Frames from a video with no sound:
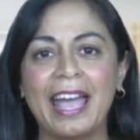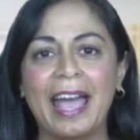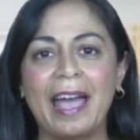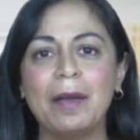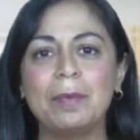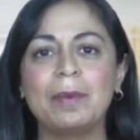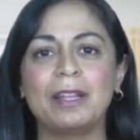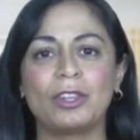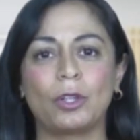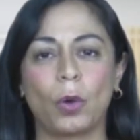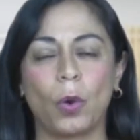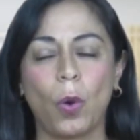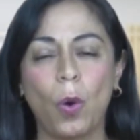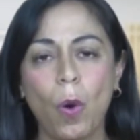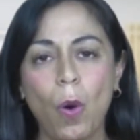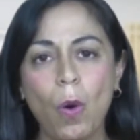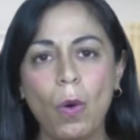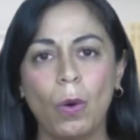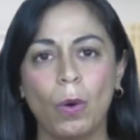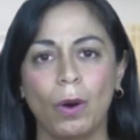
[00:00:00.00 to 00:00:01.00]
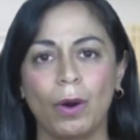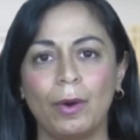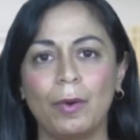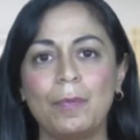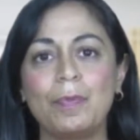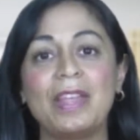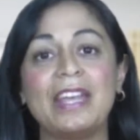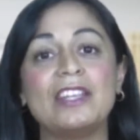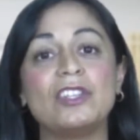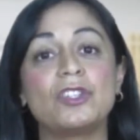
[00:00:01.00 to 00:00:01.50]
am at the
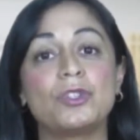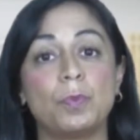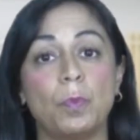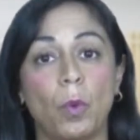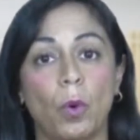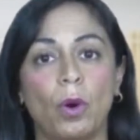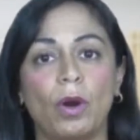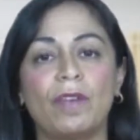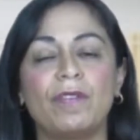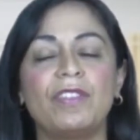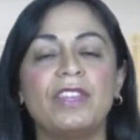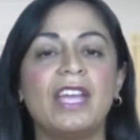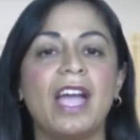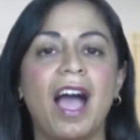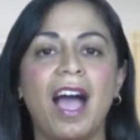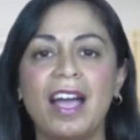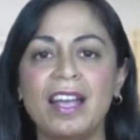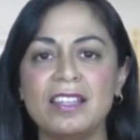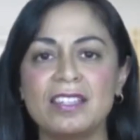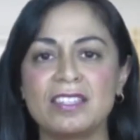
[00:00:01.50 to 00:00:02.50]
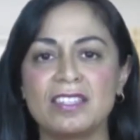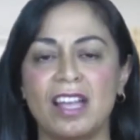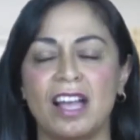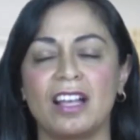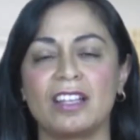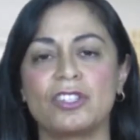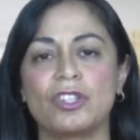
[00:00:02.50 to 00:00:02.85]
core is more of the I style.